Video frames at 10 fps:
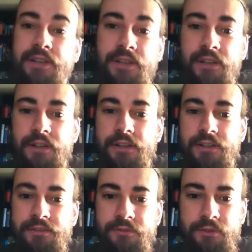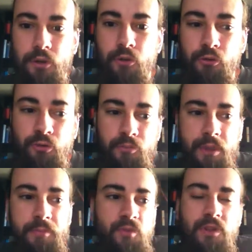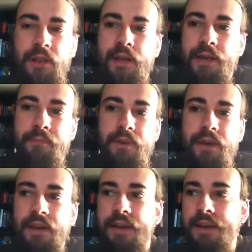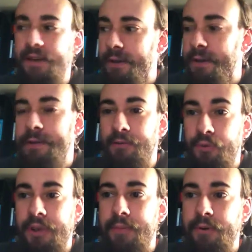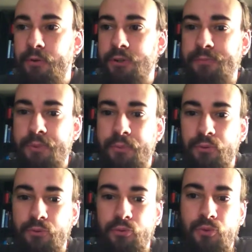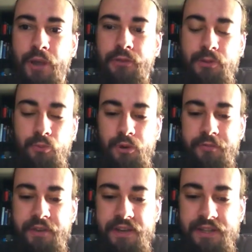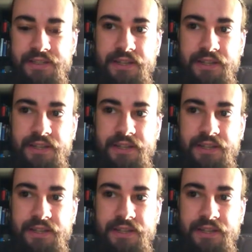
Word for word: Uh, so from time to time uh, we come across people who try to demotivate us.